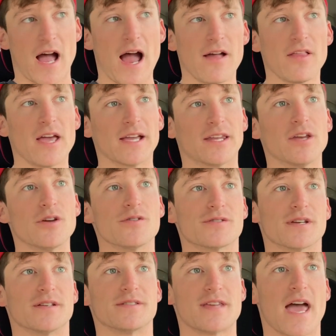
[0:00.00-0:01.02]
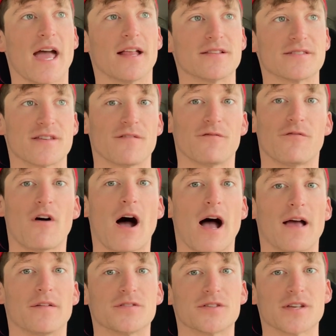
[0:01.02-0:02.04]
I like using 10s and
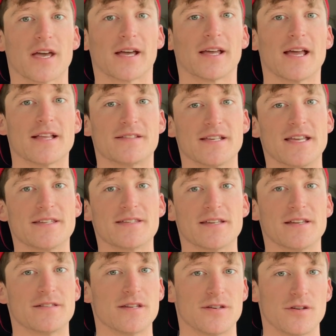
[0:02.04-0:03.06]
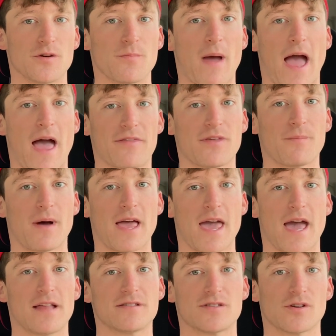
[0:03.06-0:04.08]
5s. Like, it's easy to do math in my
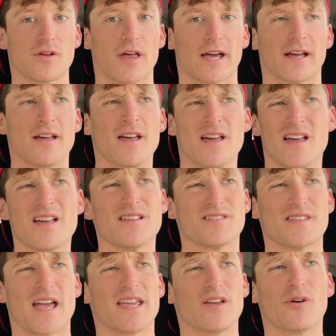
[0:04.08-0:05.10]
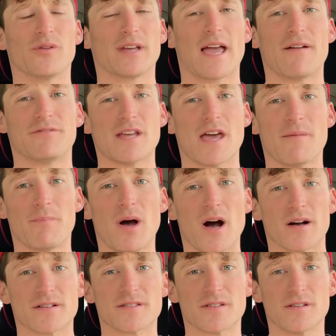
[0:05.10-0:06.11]
head. So like, say you only have
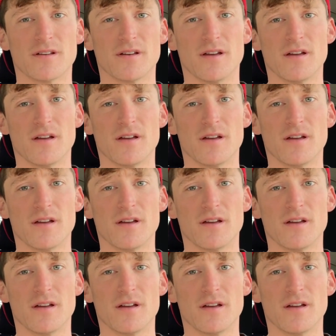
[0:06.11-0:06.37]
$10.